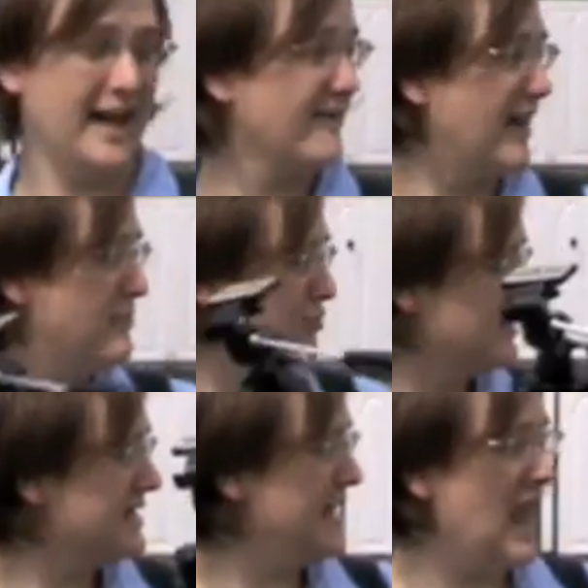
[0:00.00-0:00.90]
we have a
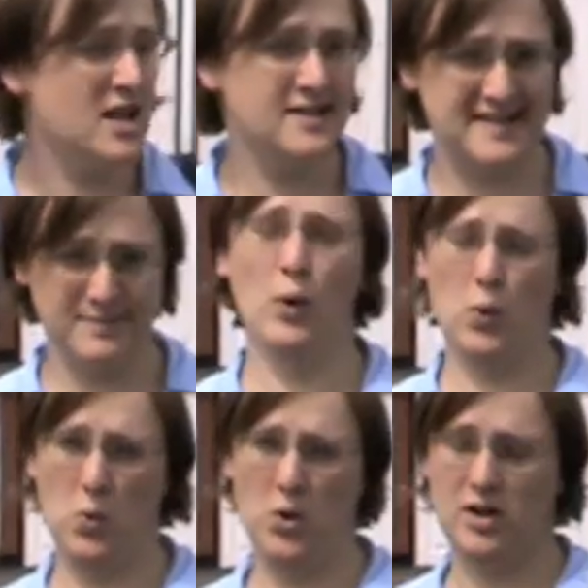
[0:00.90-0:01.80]
pretty
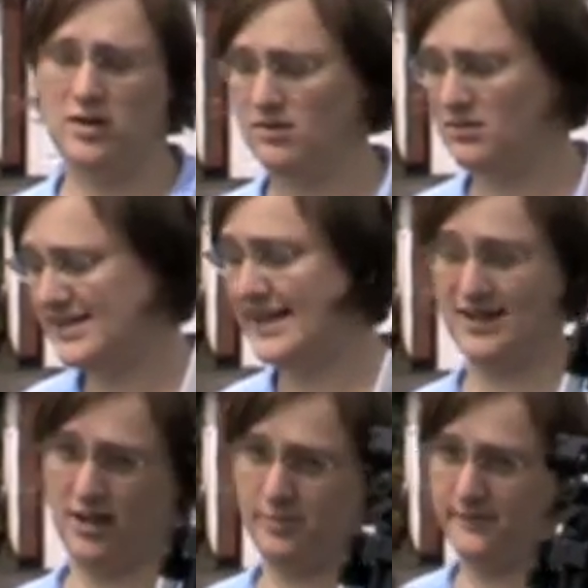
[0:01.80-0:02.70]
small
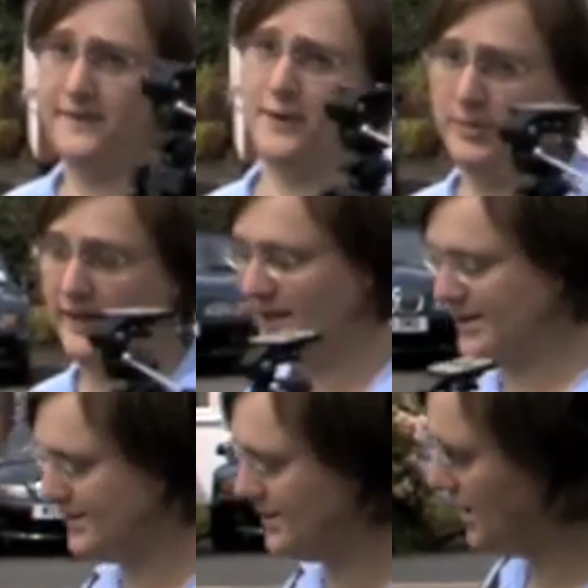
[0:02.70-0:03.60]
setup for filming
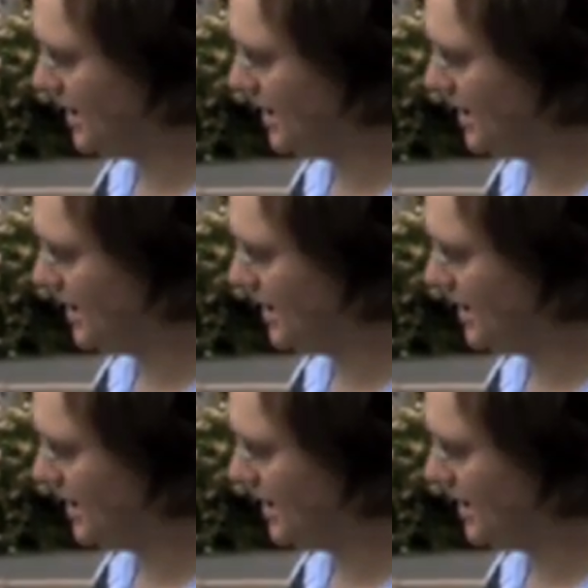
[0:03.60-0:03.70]
this.